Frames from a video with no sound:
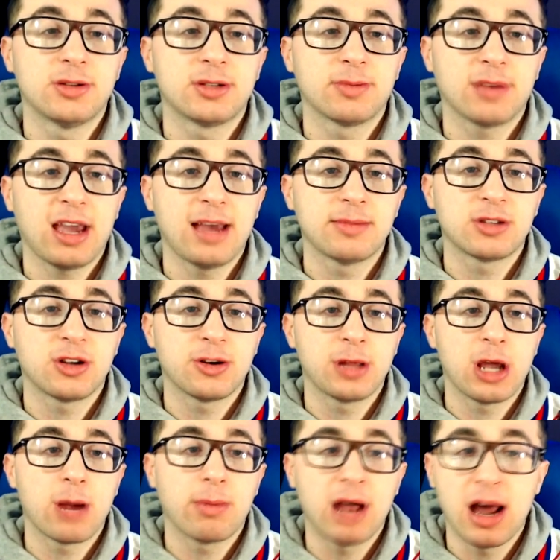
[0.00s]
in some games here and
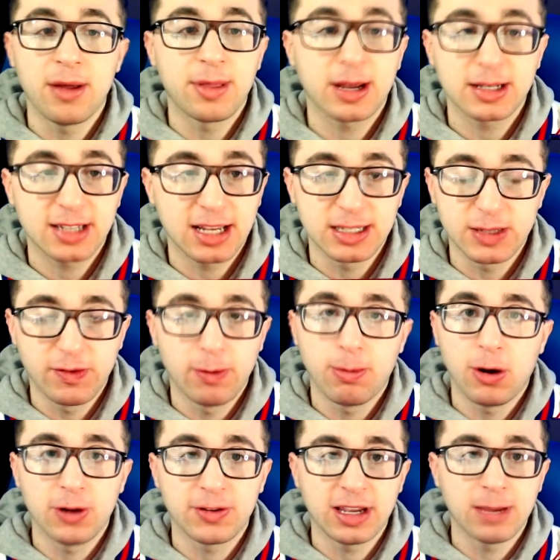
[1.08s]
there. But I don't think it's against the
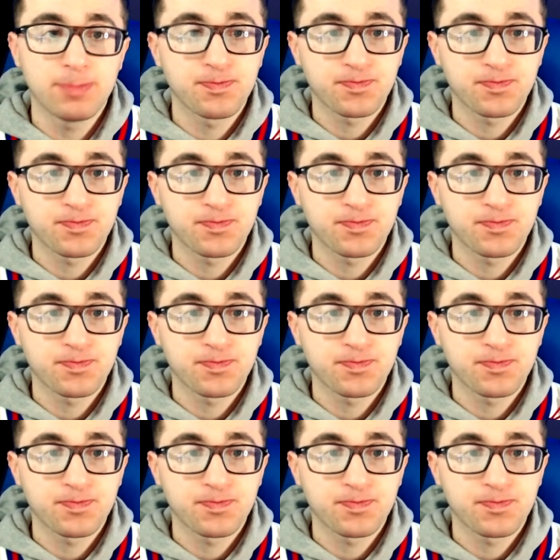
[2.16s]
football team,